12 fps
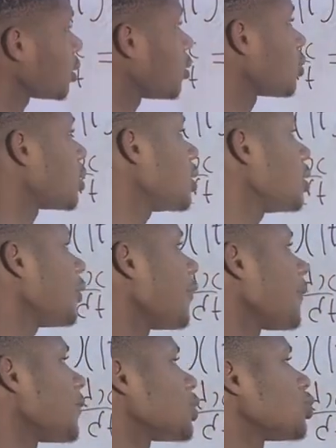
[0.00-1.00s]

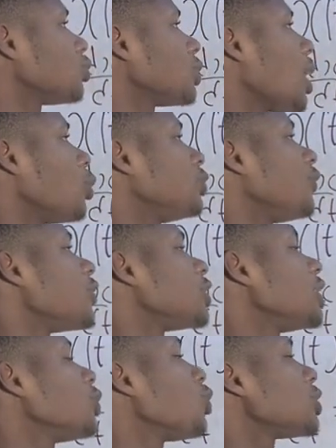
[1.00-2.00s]
Okay, so now we
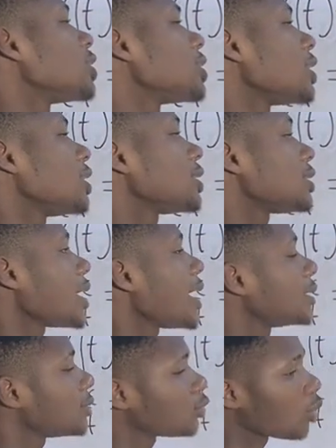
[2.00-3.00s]
differentiate what is
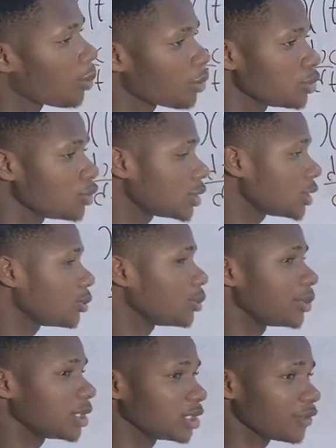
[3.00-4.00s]
inside.
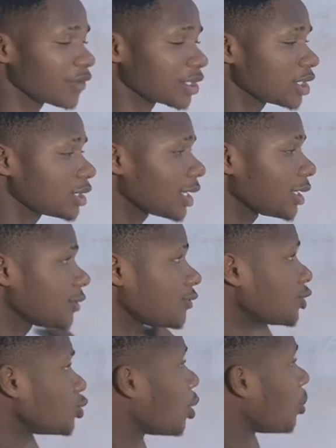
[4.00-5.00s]
Wt being differentiated
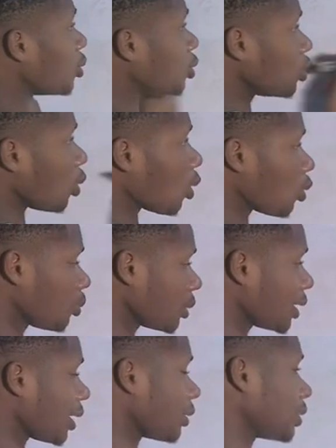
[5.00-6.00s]
gives you w, or
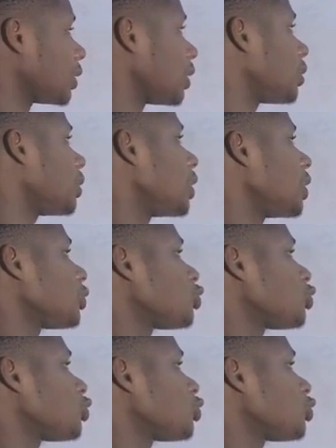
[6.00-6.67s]
omega rather.